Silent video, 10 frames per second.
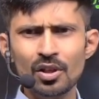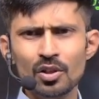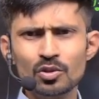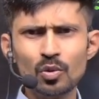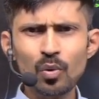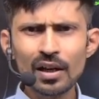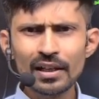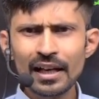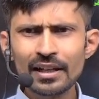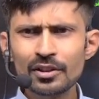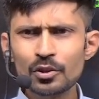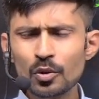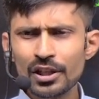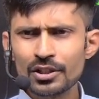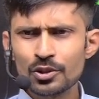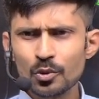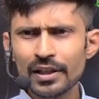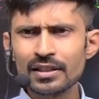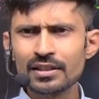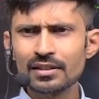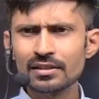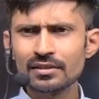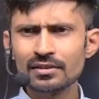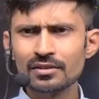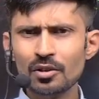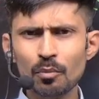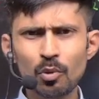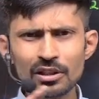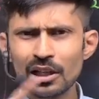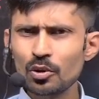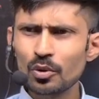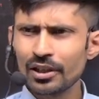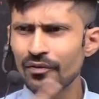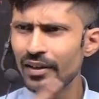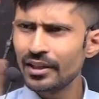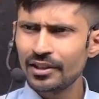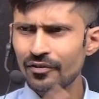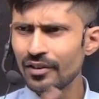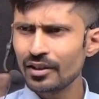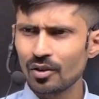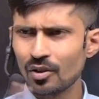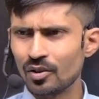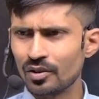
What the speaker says: So, 1 and 2 raised to x, both are looking very different or not?